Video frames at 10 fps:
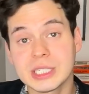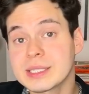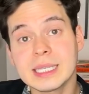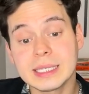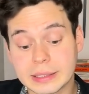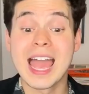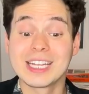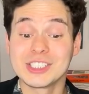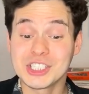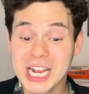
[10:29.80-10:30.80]
can sing.
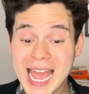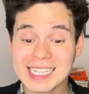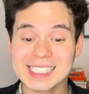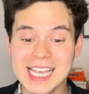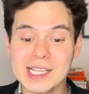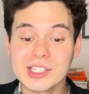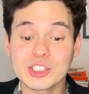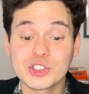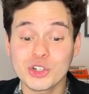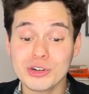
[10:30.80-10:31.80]
Jack says,
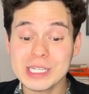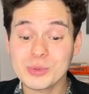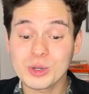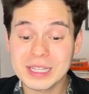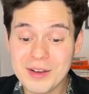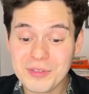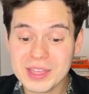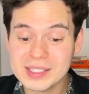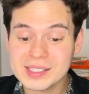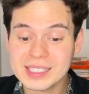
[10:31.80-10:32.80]
juries will love
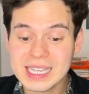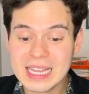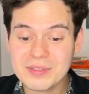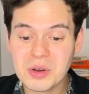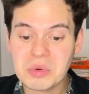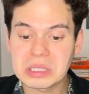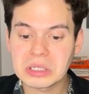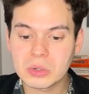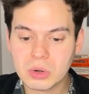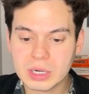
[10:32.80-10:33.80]
this. Televote will
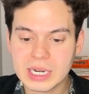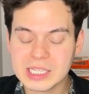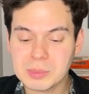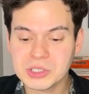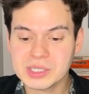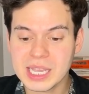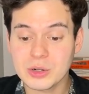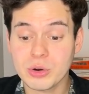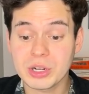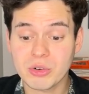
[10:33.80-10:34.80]
ignore it as much as they
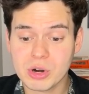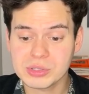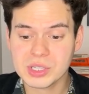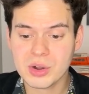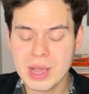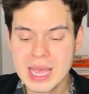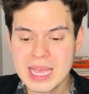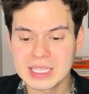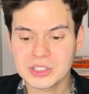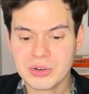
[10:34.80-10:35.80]
ignored Ingrosso.
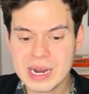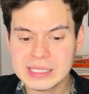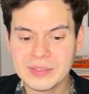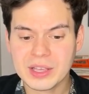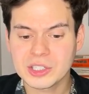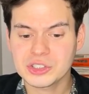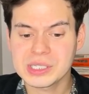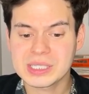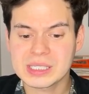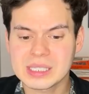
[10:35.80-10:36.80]
It's crazy that
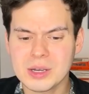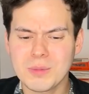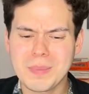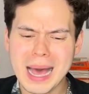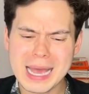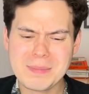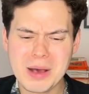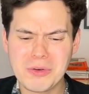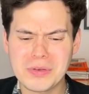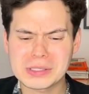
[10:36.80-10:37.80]
countries still buy
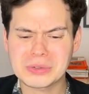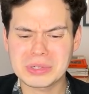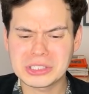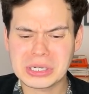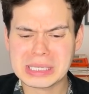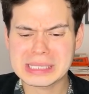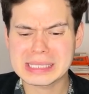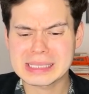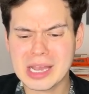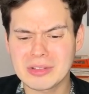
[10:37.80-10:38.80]
Melfest rejects
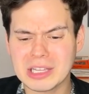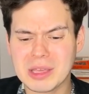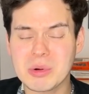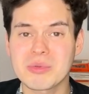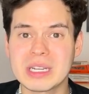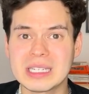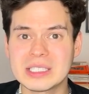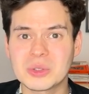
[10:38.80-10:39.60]
that sound like they were written in